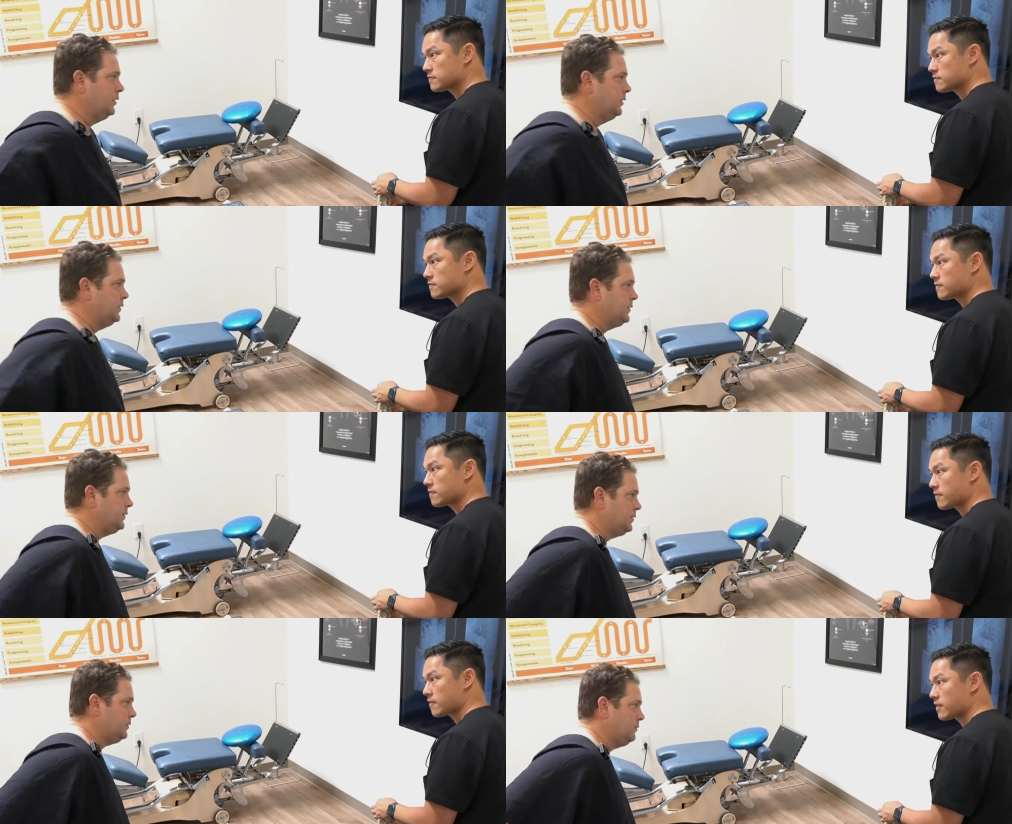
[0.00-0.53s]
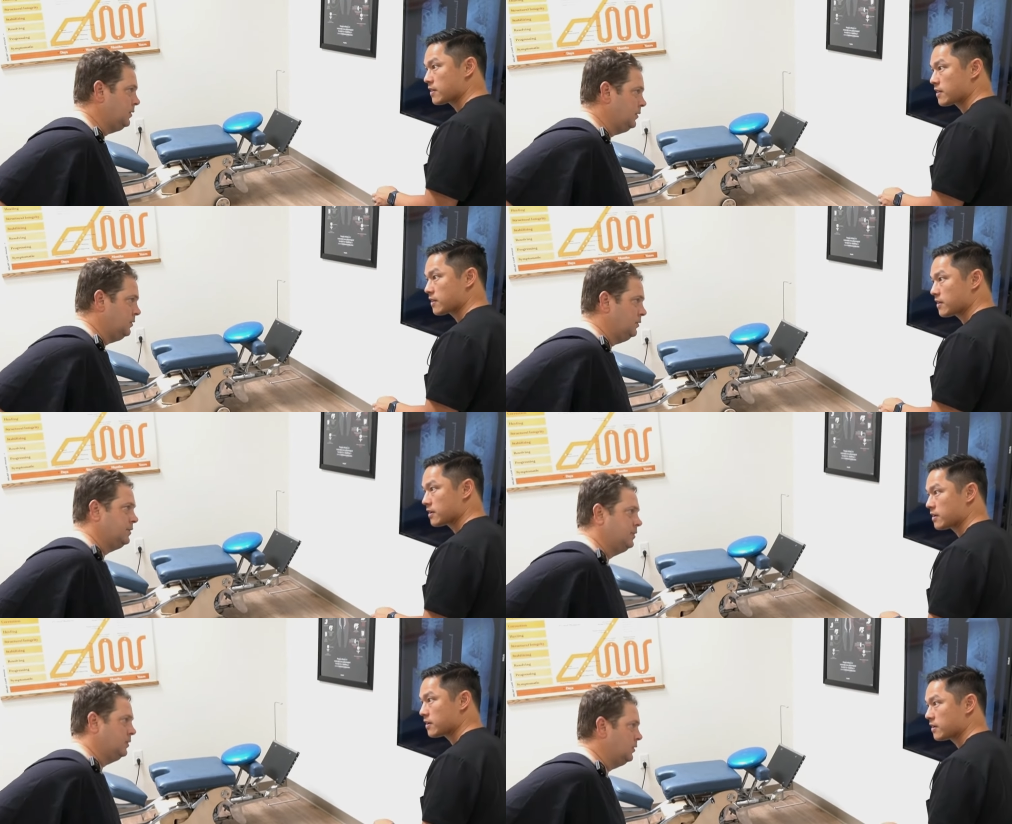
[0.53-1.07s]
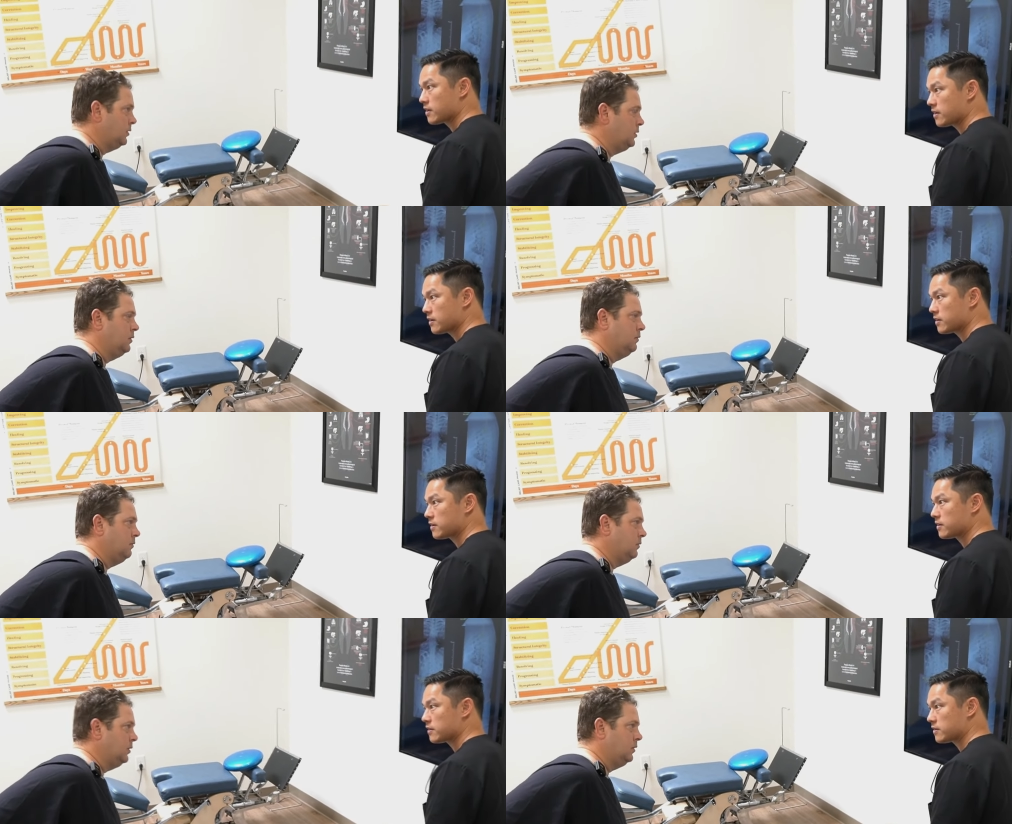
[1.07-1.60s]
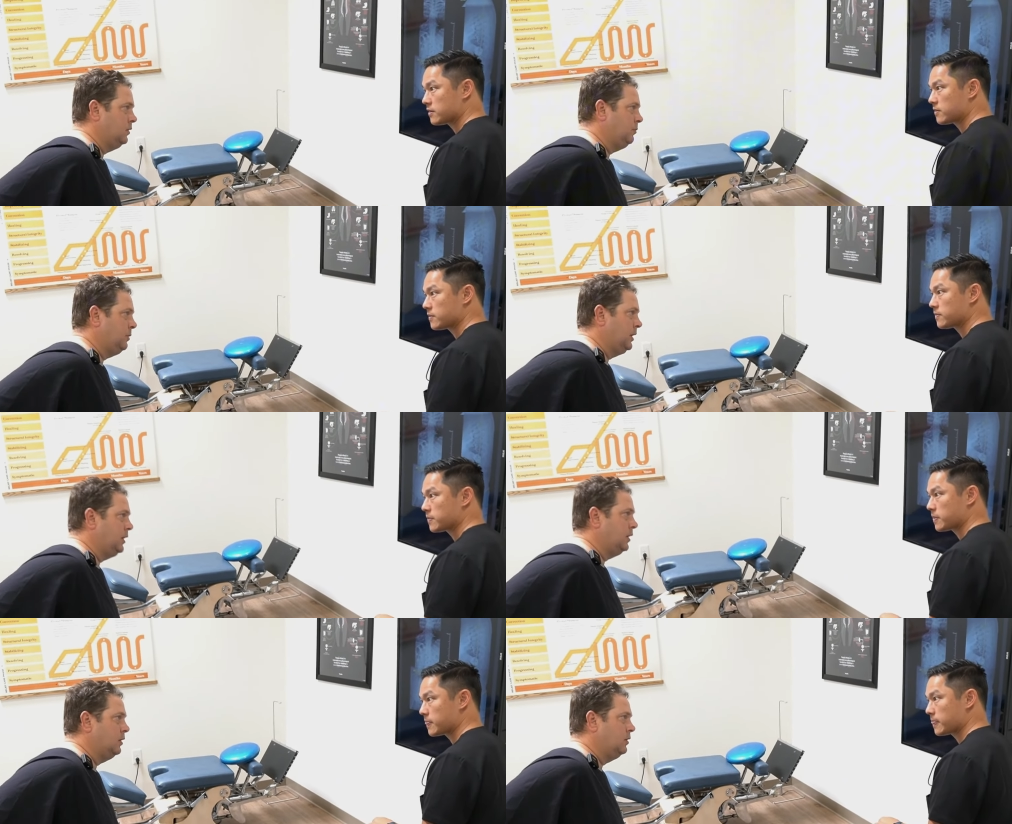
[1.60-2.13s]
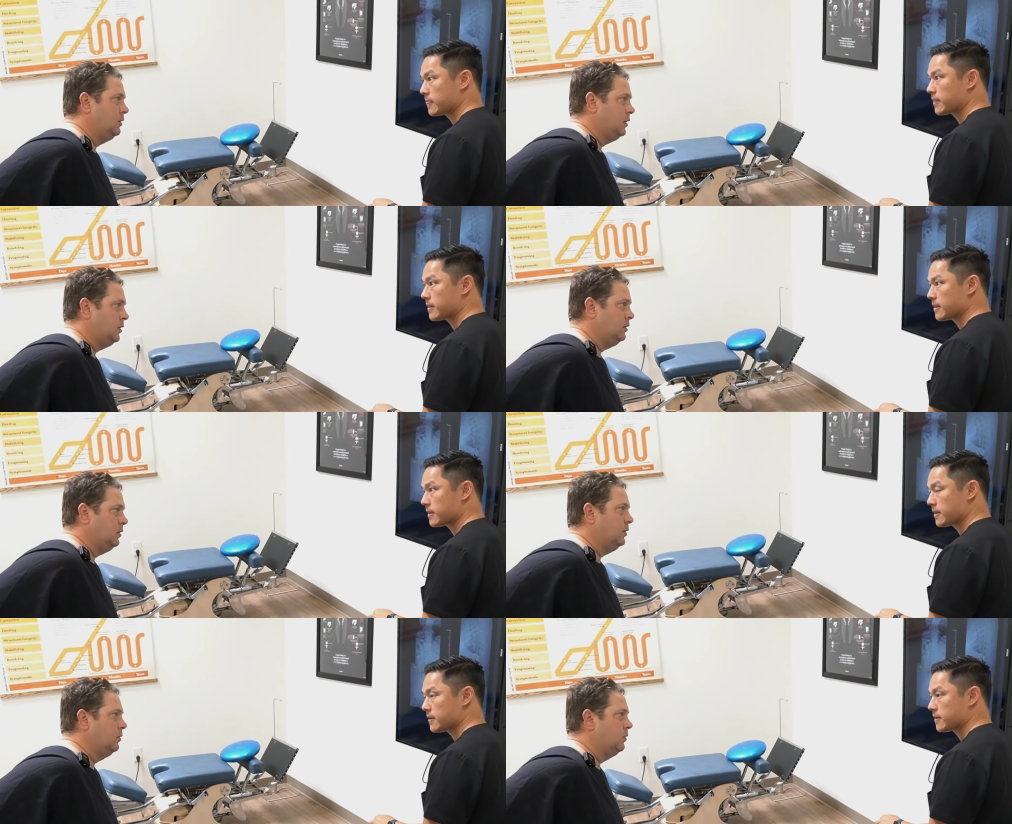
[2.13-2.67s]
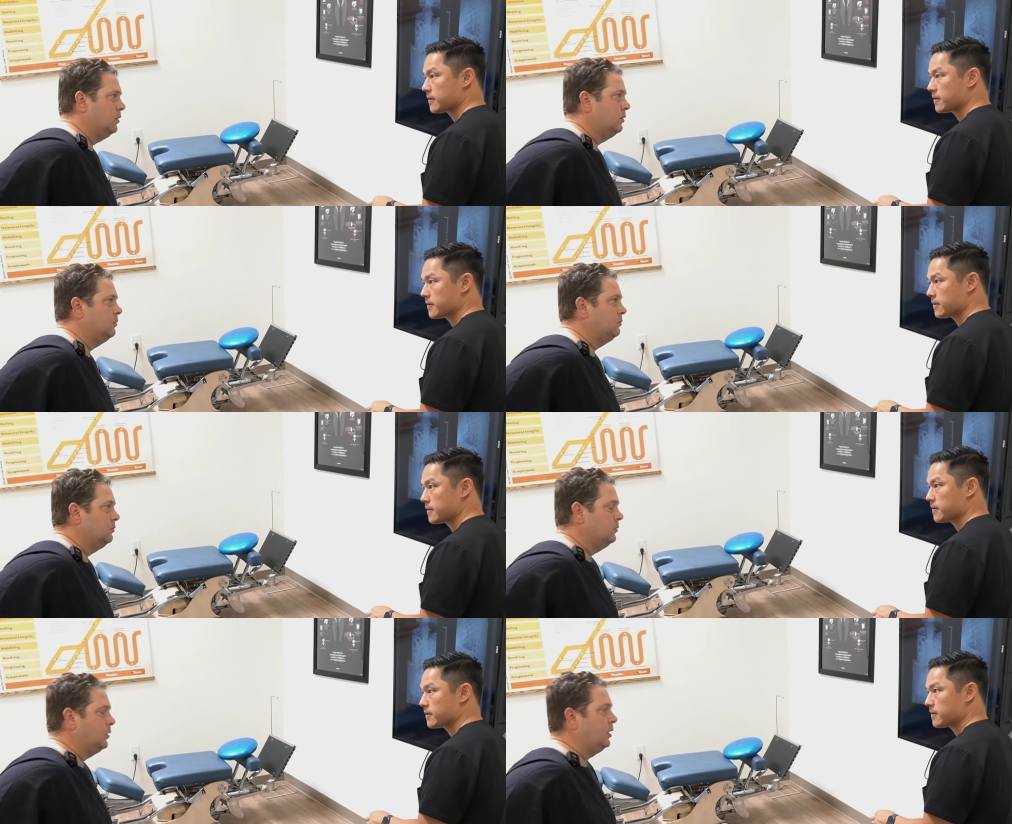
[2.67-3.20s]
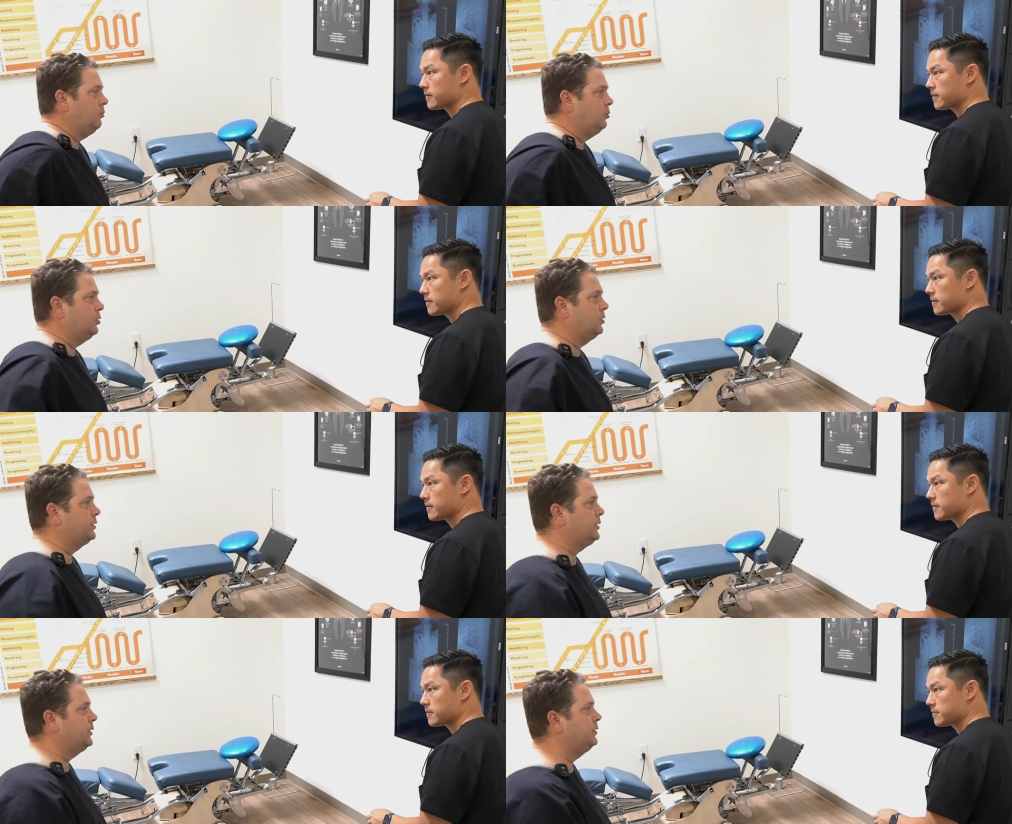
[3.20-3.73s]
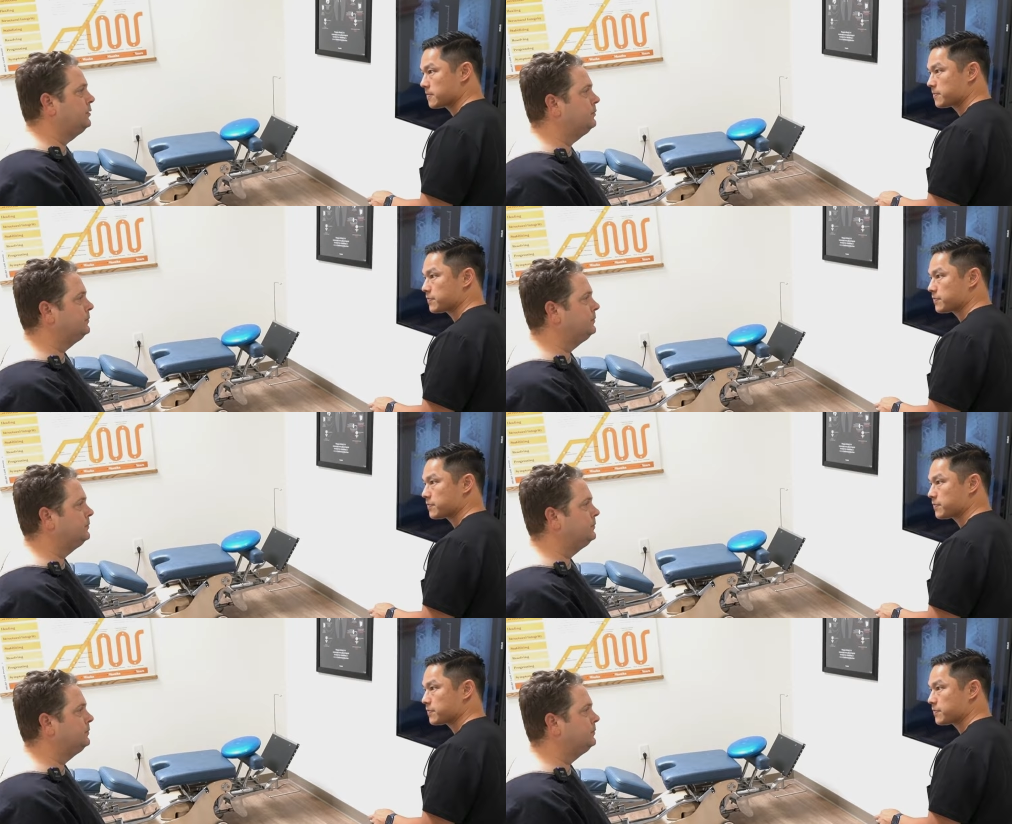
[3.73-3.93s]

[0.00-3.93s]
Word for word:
Speaker 1: because it'll start hurting really bad in that lower right portion.